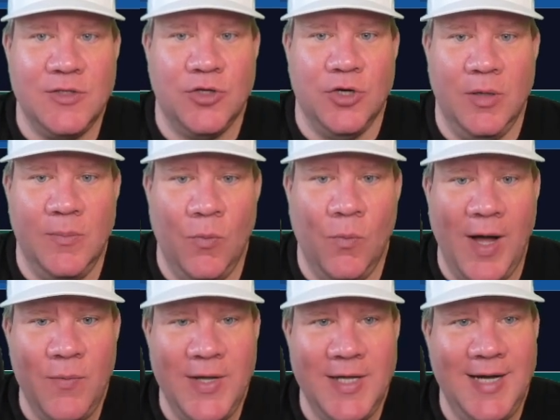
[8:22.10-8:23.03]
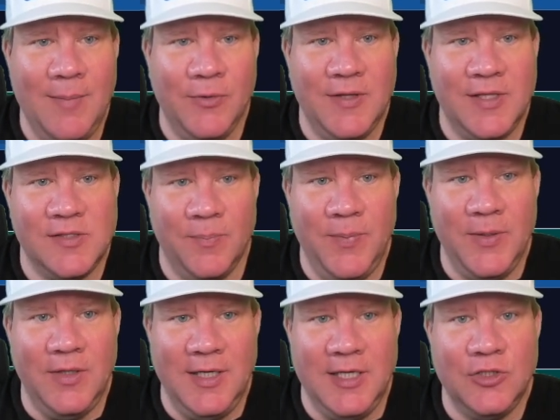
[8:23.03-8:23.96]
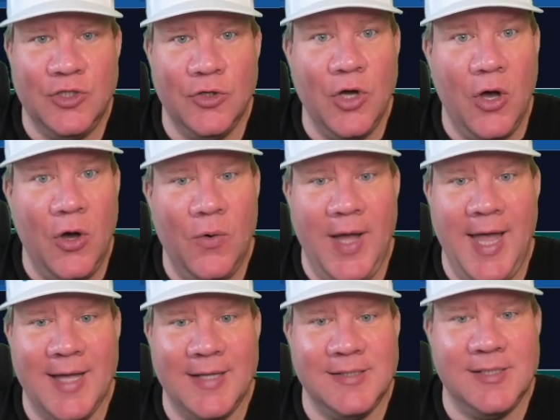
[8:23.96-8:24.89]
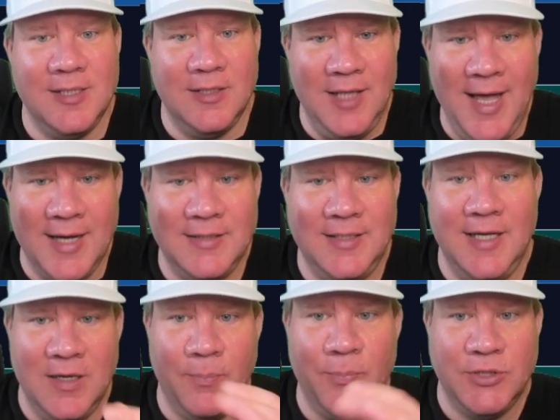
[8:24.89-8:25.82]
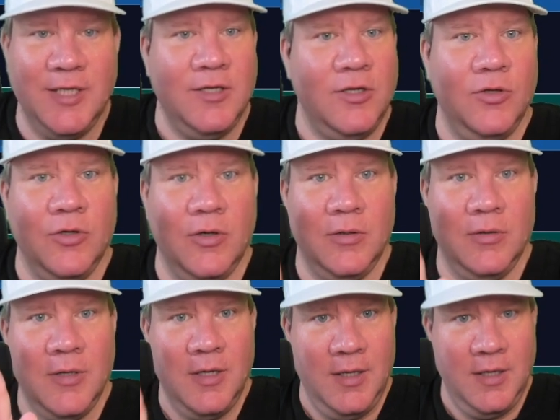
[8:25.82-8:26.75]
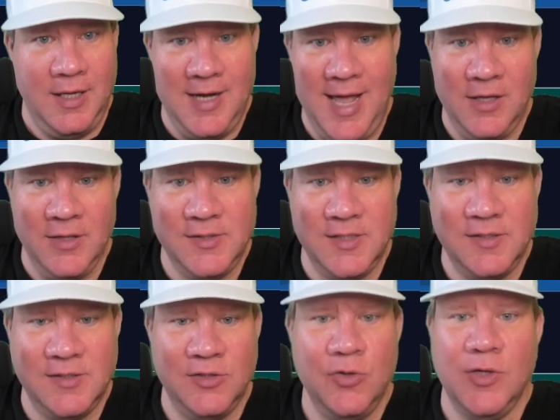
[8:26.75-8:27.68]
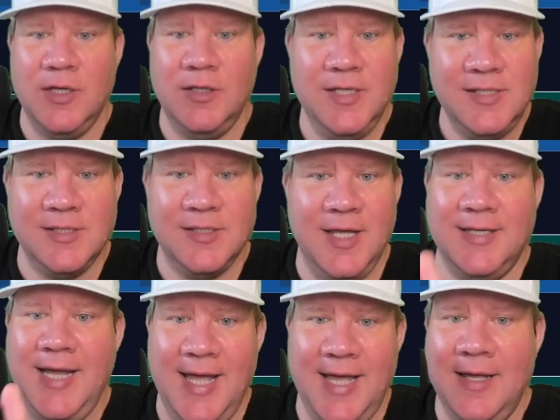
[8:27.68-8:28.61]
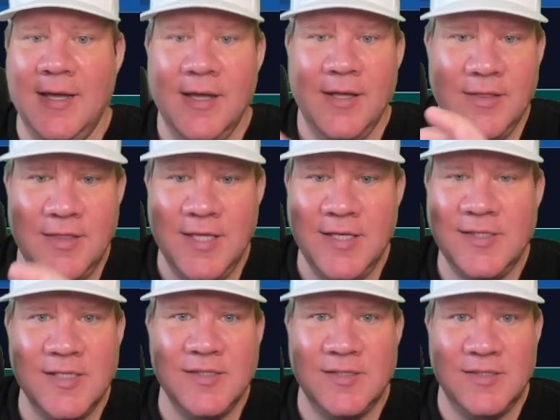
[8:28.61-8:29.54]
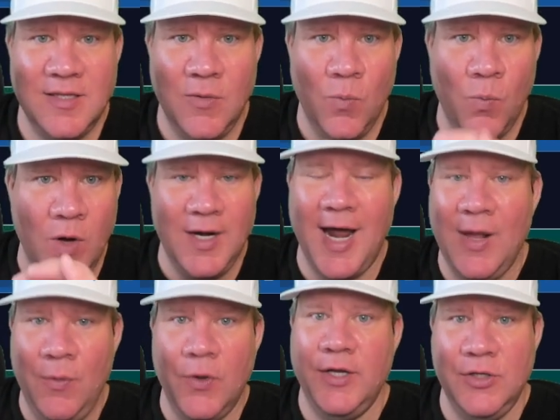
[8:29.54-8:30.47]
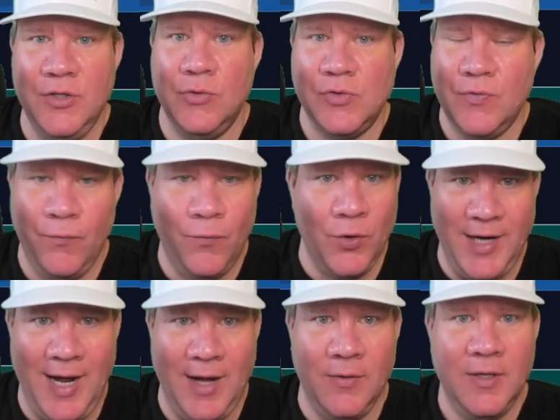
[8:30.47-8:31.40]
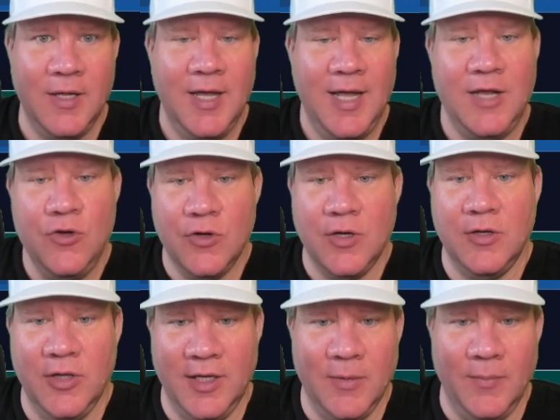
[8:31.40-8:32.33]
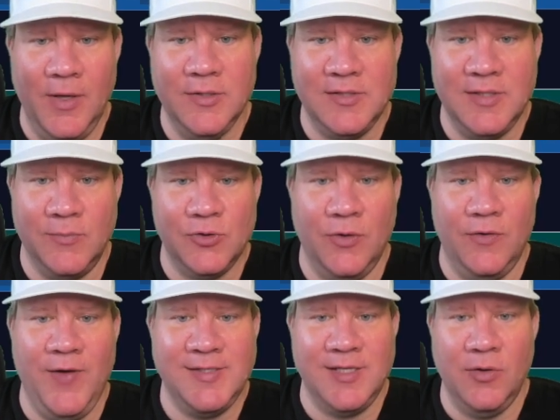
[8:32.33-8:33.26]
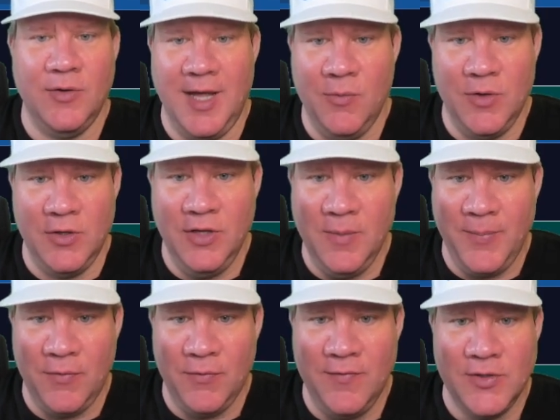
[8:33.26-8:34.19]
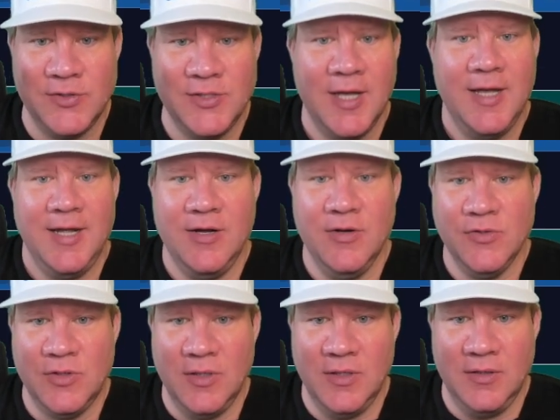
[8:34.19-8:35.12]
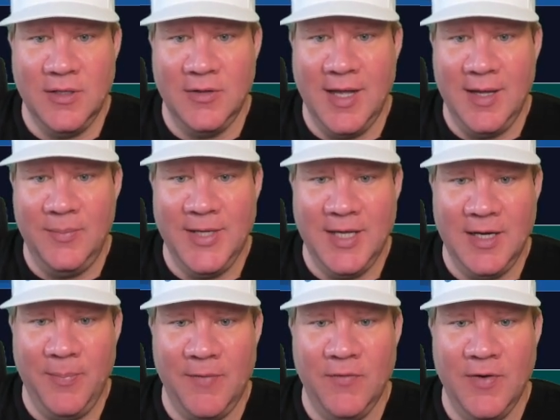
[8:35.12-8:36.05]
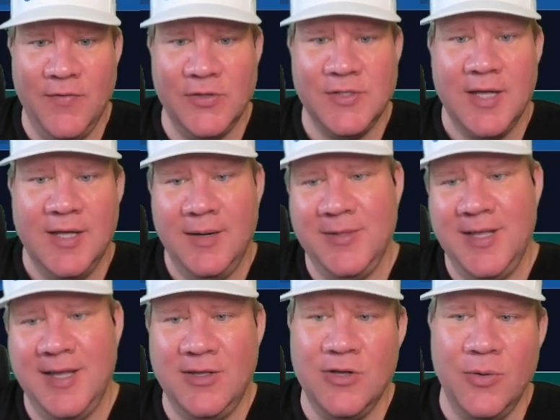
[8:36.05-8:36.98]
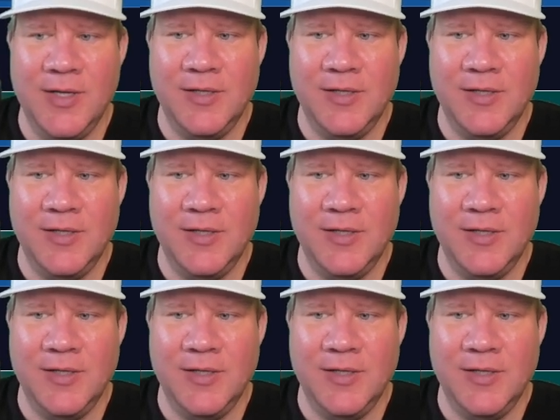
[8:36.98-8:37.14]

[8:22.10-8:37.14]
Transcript: term, why we enabled this ability to go and select in a particular analysis, you can at least select, hey, this is the one I want to use for now. And you can click amongst them. So if I said, okay, I want to look at BetRivers, here's the line we get at BetRivers. And I'm like, you know what?